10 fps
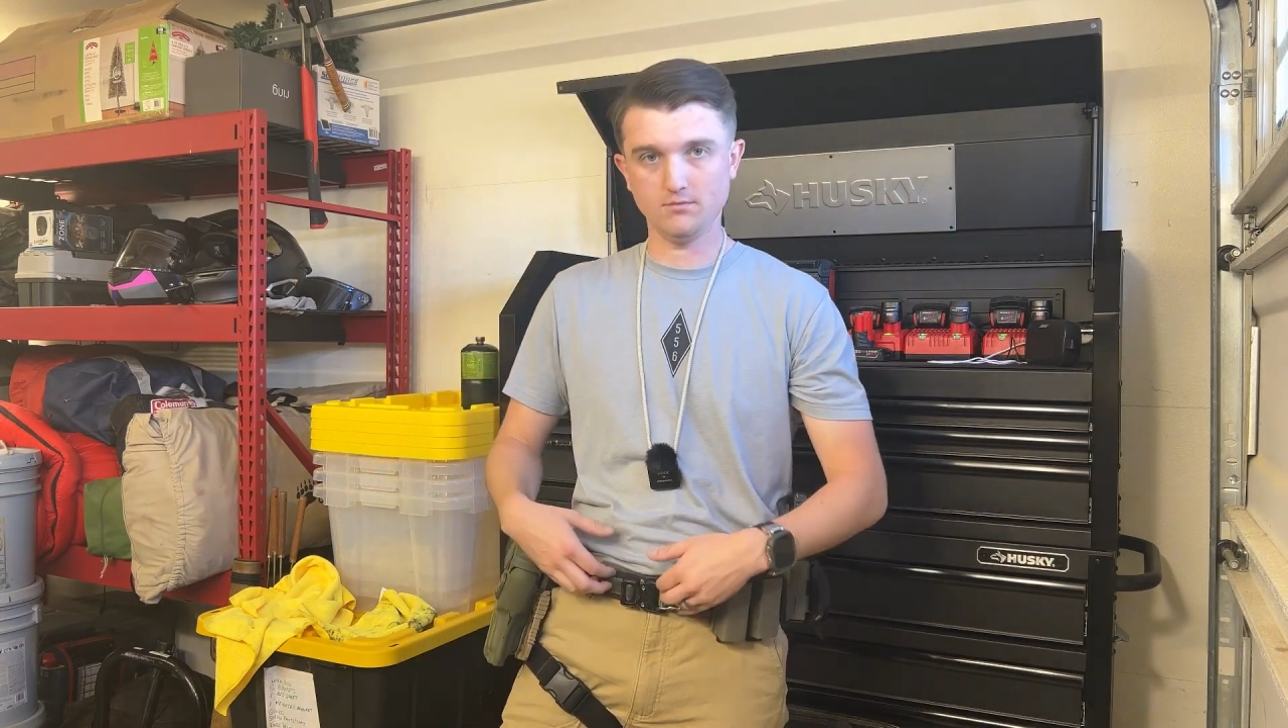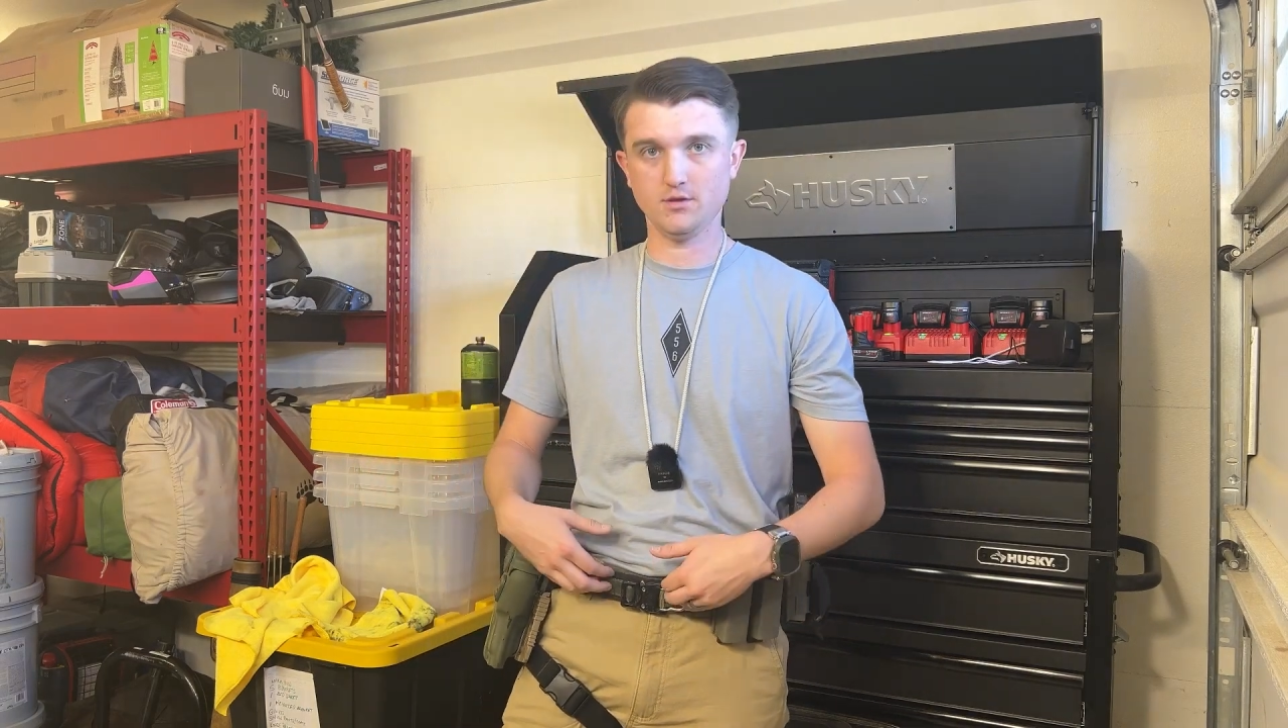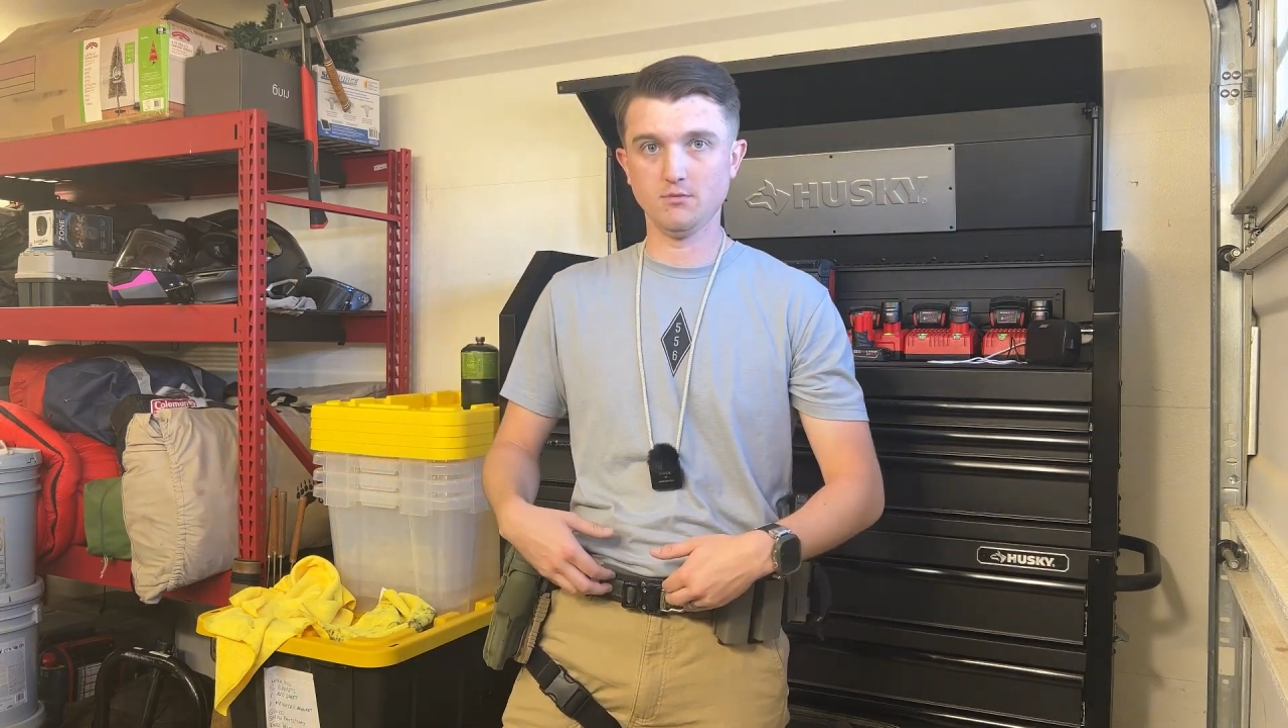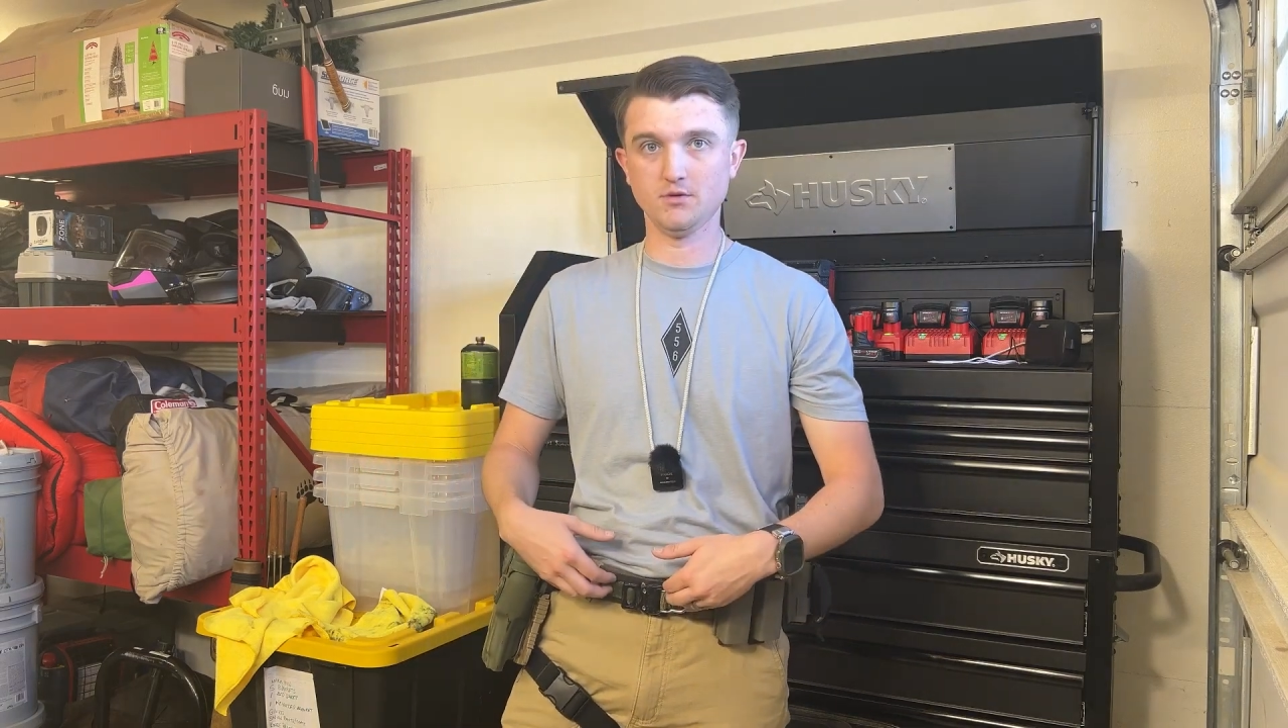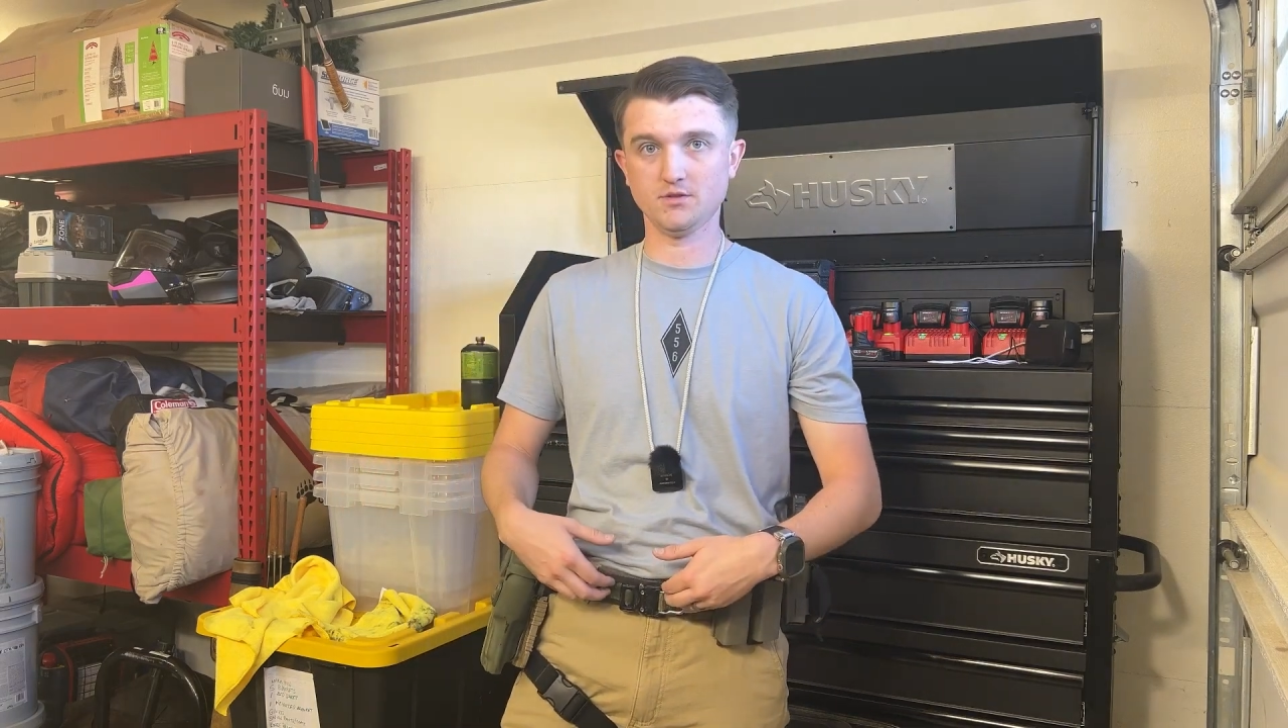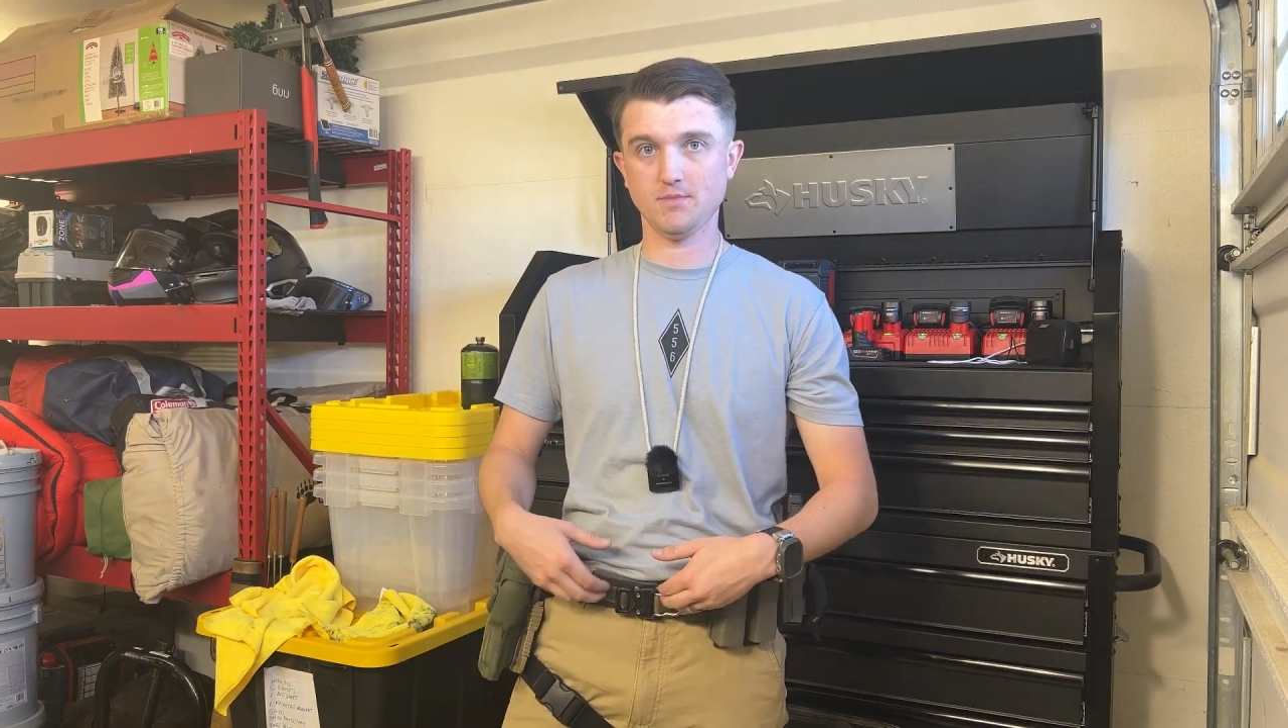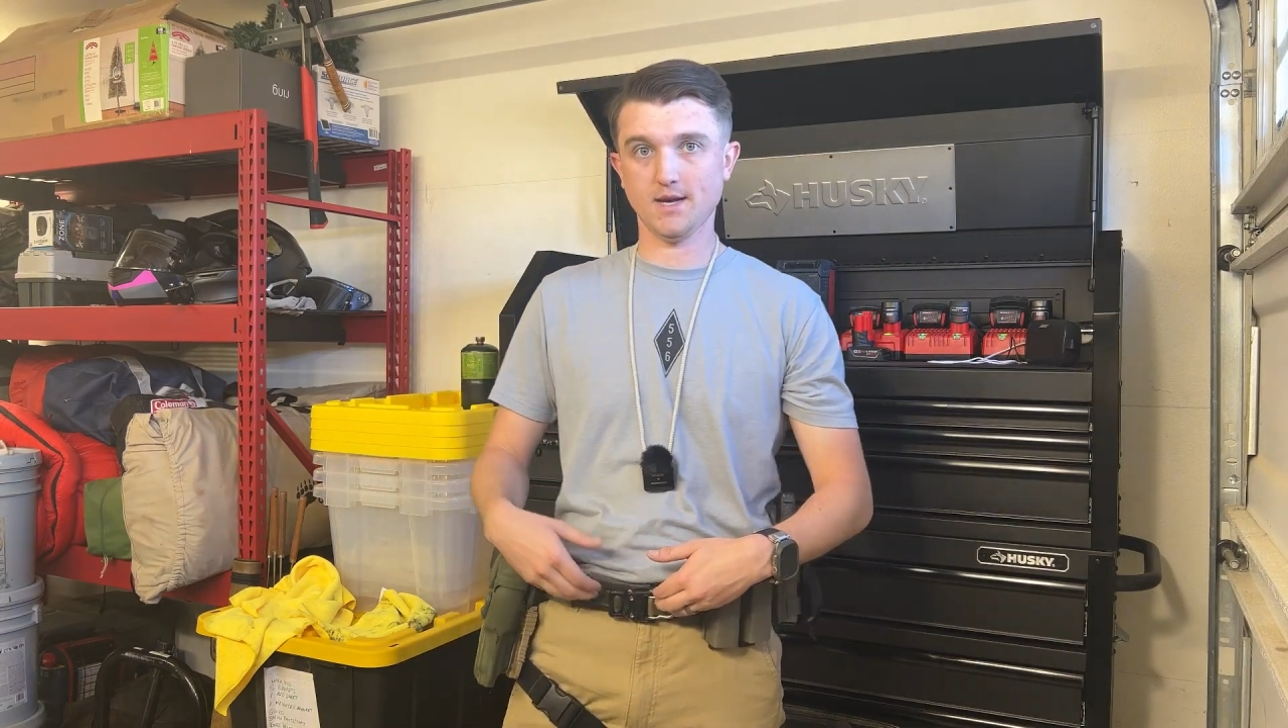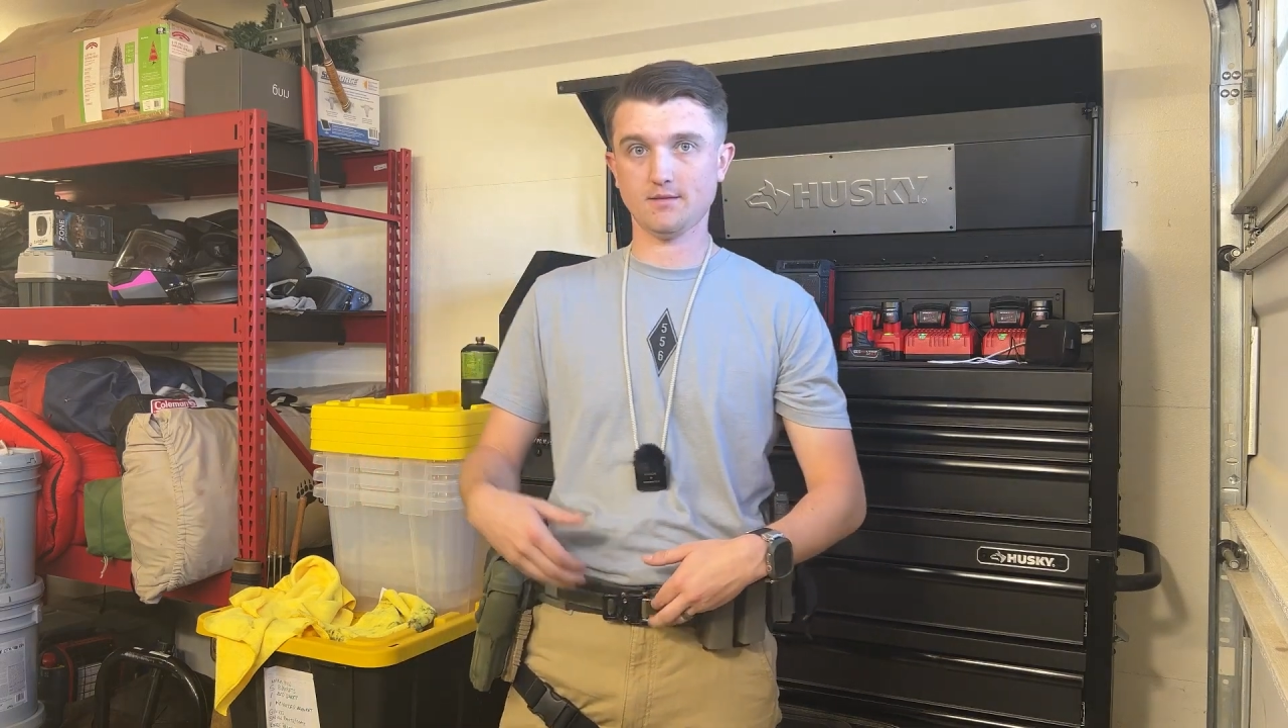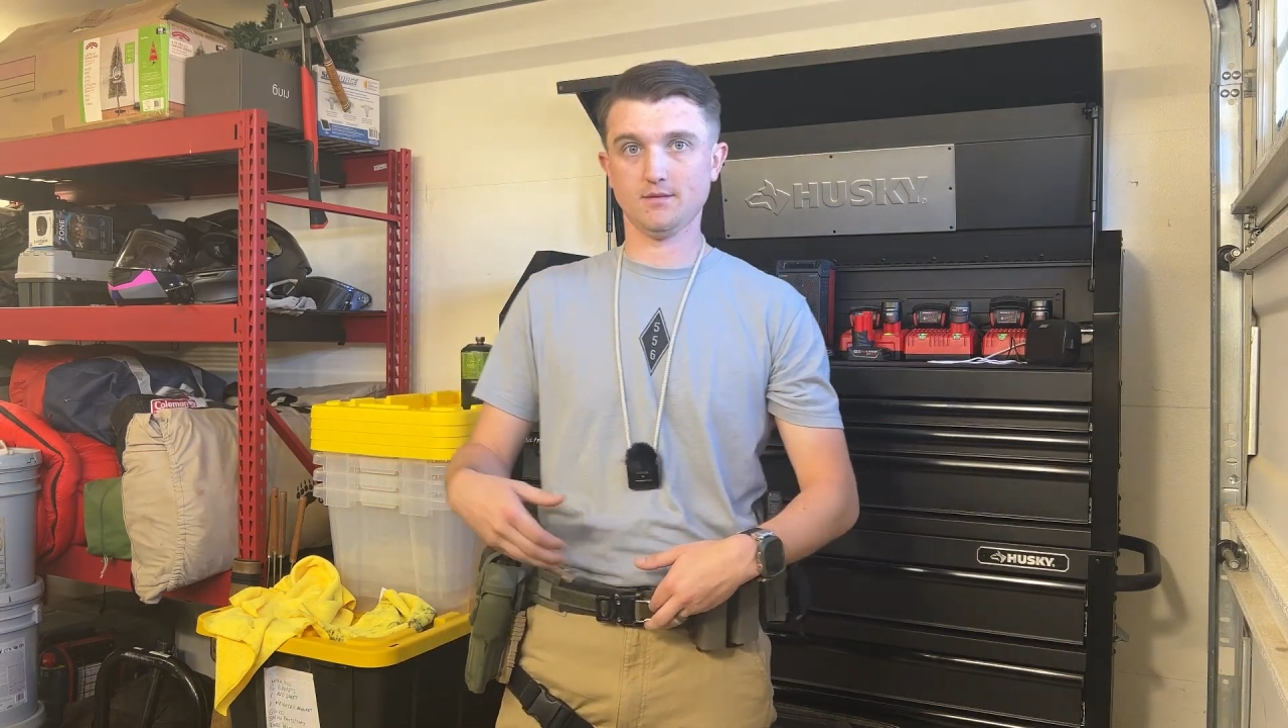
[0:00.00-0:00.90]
the mil spec,